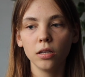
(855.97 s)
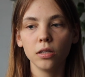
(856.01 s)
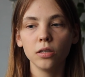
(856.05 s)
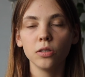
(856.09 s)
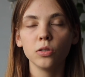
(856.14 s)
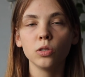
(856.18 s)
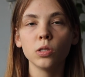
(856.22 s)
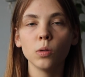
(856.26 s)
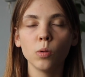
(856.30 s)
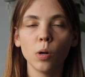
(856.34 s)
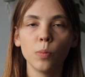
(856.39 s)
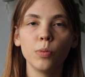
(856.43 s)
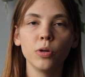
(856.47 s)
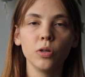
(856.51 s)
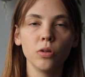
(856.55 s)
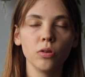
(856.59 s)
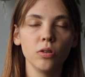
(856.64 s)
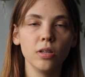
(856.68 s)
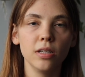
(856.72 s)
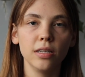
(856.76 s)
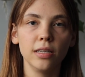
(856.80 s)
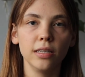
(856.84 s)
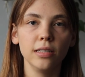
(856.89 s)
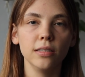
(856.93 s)
some
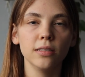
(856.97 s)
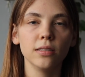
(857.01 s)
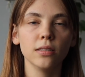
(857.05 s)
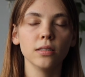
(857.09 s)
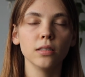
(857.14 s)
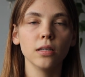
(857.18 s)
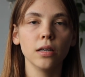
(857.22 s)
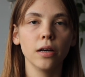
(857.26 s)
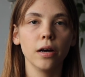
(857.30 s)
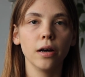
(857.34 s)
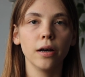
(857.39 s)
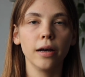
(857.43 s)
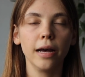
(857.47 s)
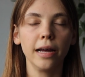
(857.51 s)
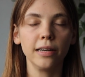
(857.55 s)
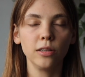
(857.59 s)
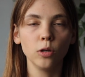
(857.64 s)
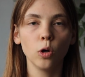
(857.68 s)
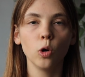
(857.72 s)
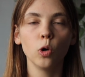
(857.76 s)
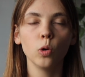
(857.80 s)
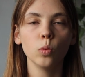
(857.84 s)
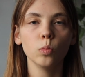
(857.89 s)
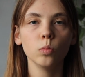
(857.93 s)
opportunities at
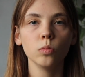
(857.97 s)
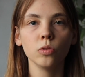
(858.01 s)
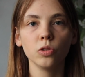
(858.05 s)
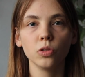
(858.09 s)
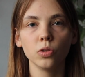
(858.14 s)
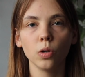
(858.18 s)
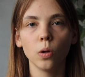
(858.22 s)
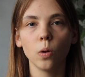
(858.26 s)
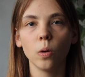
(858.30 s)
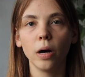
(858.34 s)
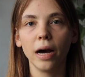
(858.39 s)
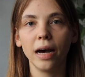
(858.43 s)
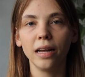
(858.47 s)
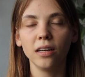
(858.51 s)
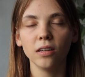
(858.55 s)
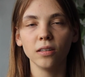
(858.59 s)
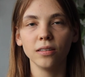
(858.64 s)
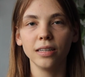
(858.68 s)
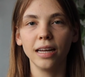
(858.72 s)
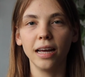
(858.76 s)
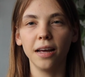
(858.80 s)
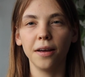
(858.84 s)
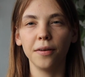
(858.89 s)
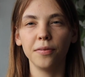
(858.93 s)
home, so I
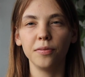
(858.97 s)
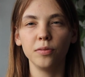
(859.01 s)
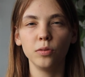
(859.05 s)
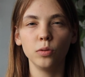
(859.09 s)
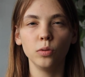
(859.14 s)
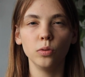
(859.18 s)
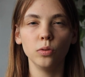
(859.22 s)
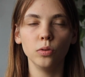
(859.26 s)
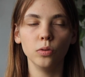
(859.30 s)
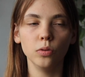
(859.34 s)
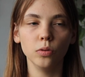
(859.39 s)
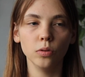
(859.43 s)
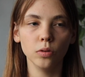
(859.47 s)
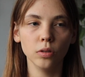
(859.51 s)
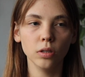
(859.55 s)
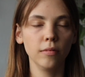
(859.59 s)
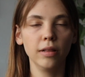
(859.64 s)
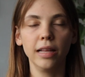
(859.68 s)
don't have to